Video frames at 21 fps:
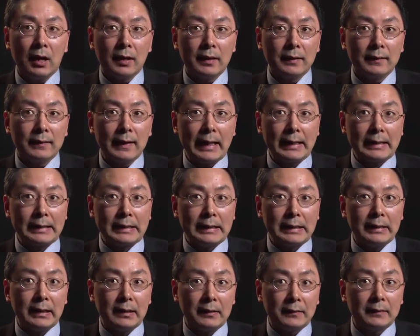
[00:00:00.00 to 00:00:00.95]
in
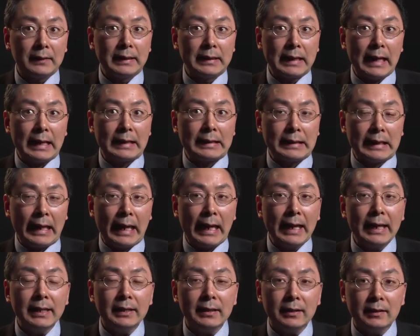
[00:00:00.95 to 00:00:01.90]
the early
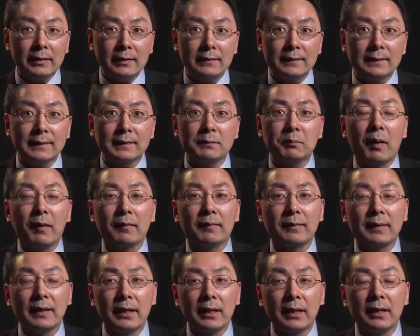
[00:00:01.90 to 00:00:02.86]
1980s, well,
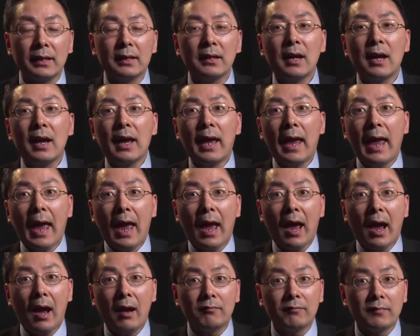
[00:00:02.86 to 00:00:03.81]
they
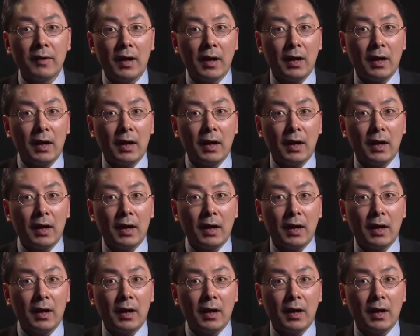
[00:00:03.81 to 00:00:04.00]
have